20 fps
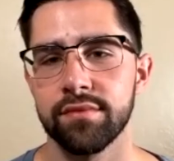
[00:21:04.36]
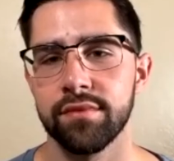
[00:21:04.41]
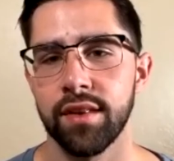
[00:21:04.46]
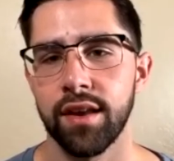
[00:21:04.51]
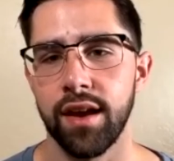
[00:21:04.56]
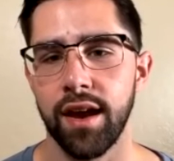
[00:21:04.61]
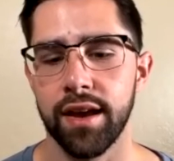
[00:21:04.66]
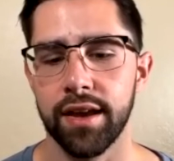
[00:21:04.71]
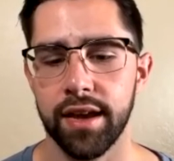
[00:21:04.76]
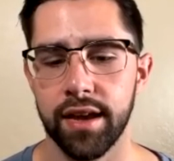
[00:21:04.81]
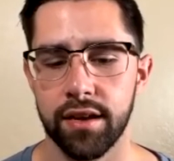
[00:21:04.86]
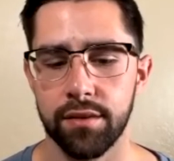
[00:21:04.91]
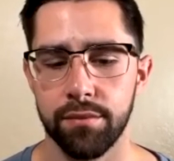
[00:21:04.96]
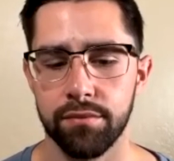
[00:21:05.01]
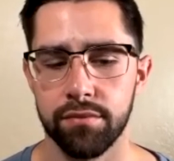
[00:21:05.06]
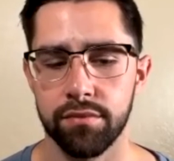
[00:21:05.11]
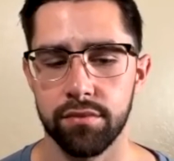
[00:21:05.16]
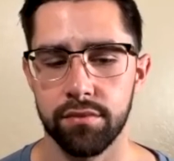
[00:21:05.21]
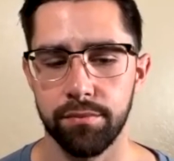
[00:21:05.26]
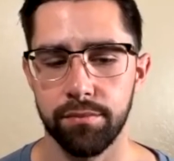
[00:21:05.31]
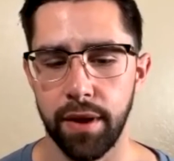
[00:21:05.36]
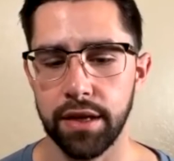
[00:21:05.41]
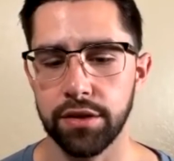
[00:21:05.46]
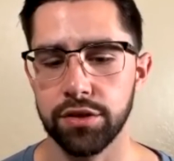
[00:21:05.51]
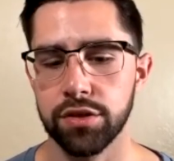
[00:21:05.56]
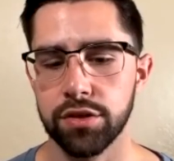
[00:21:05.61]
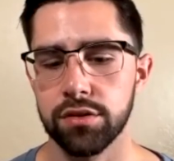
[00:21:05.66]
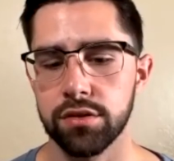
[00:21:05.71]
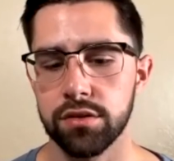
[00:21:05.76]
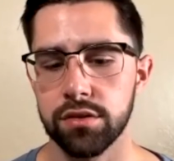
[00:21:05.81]
And can
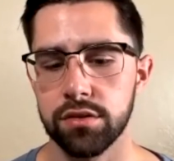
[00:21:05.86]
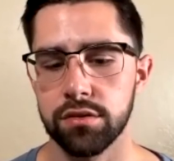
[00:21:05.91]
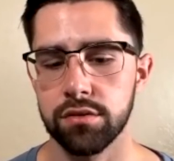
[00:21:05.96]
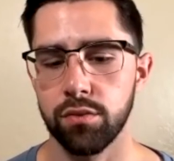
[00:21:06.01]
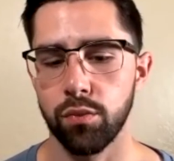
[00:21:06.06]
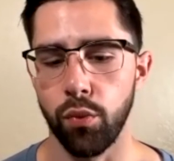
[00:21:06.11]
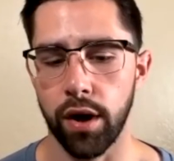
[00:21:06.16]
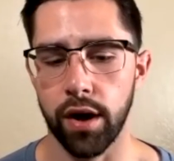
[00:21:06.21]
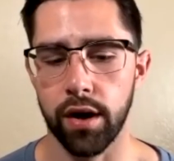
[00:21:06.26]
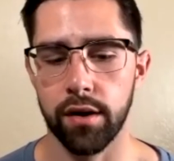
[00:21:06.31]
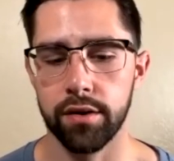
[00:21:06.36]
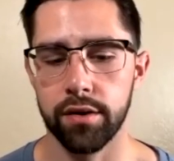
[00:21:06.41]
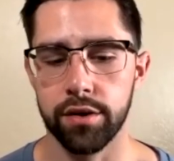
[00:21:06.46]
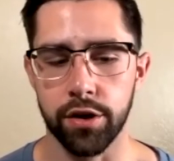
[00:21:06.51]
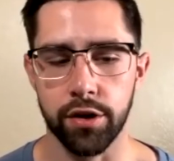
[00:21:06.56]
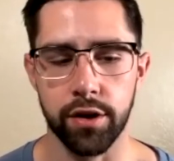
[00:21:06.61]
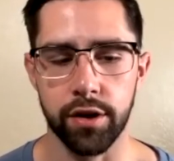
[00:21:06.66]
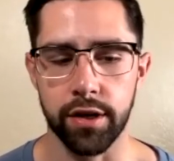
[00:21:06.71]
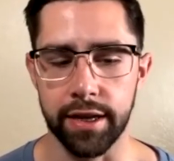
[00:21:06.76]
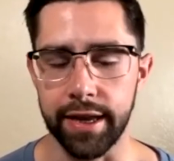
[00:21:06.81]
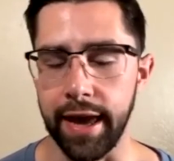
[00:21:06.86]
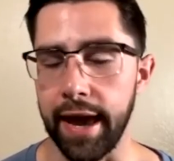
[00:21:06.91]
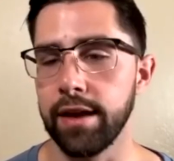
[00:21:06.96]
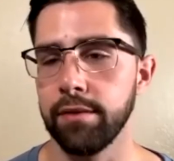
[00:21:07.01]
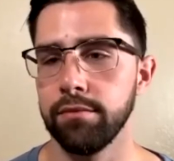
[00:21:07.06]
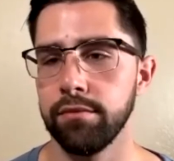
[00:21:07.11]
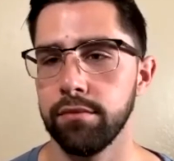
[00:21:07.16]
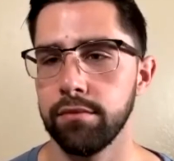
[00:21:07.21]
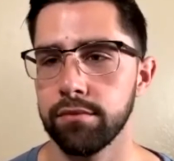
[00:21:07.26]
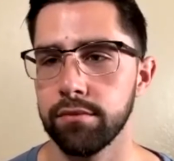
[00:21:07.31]
patients wear it during a
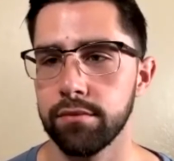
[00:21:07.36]
game?